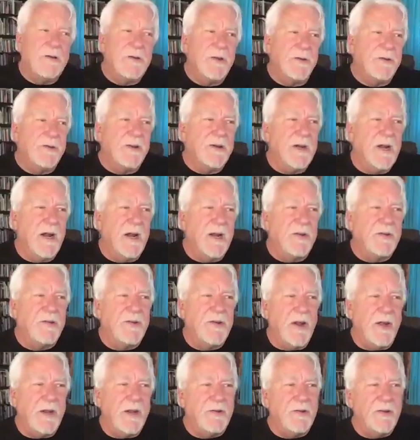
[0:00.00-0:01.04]
just the United
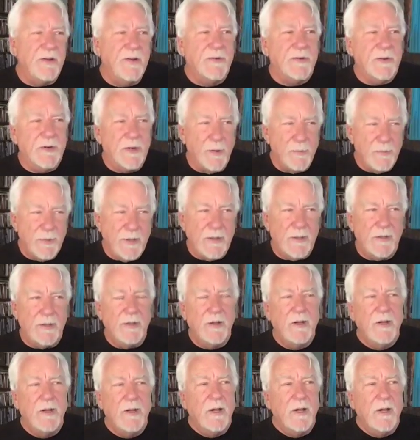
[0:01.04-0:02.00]
States either. I mean,